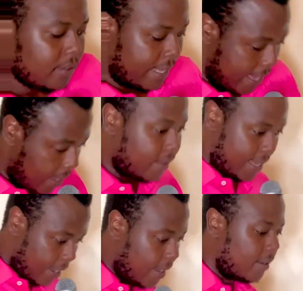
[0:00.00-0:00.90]
Yeah,
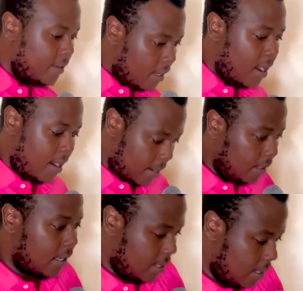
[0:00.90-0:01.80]
yeah. Uh-huh,
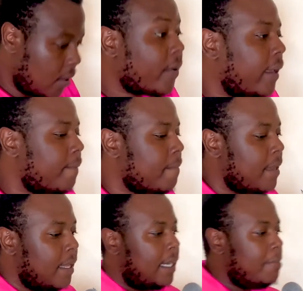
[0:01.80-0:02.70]
uh-huh, okay.
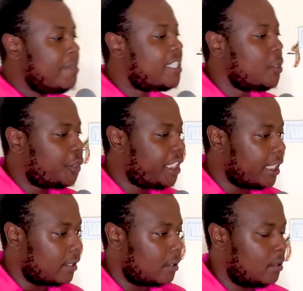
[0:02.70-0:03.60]
Let me see your
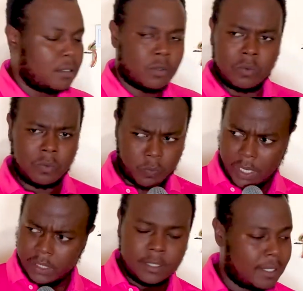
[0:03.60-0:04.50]
shit.
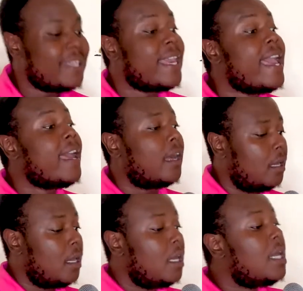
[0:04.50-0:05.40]
What? Yeah.
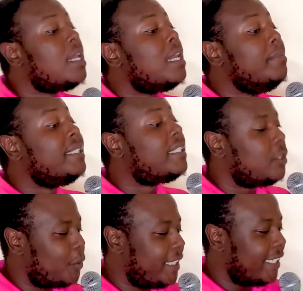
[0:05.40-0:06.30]
Let me see
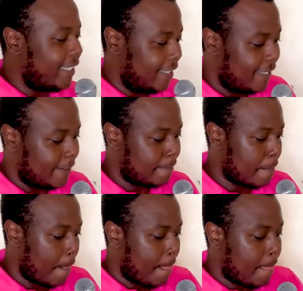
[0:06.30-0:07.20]
your shit.
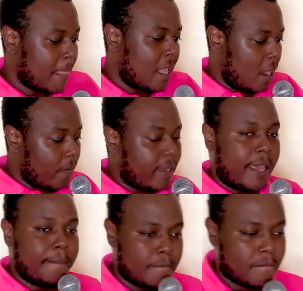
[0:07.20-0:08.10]

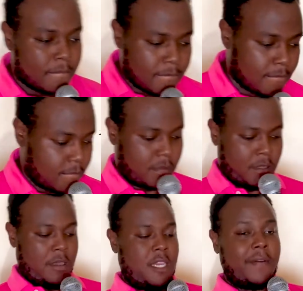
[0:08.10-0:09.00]
Okay.
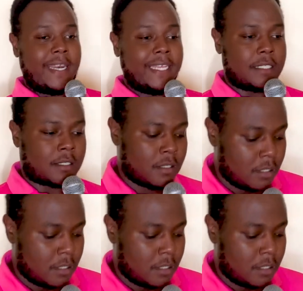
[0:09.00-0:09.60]
Here it is.